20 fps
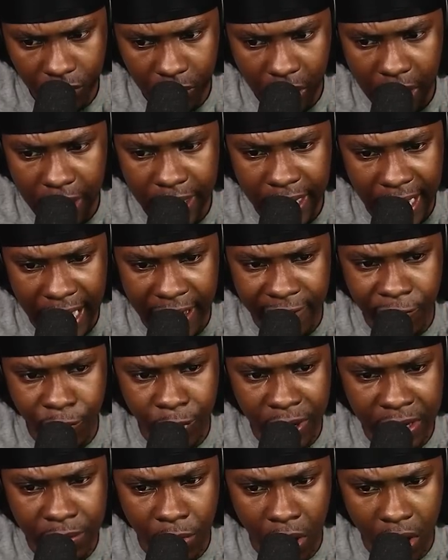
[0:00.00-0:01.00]
They have weird
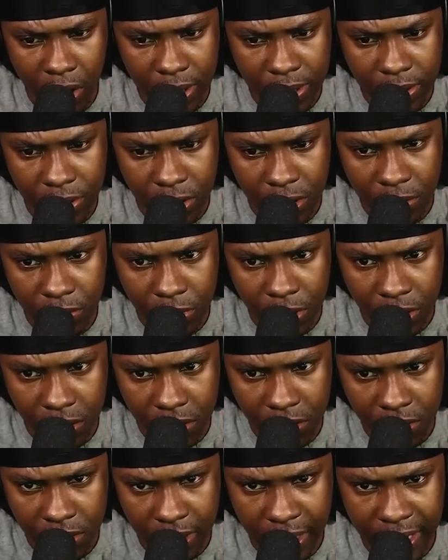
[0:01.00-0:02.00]
markings on them though.
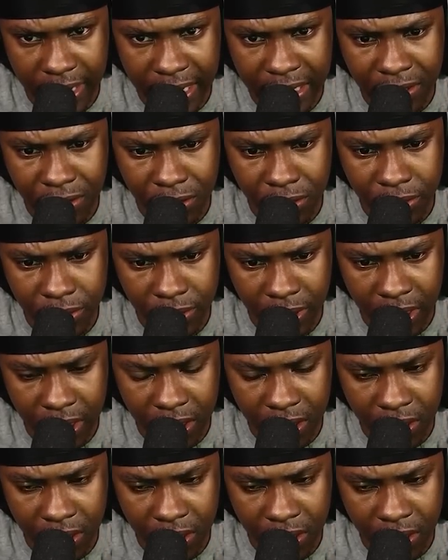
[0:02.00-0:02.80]
Yeah, they do. Yeah,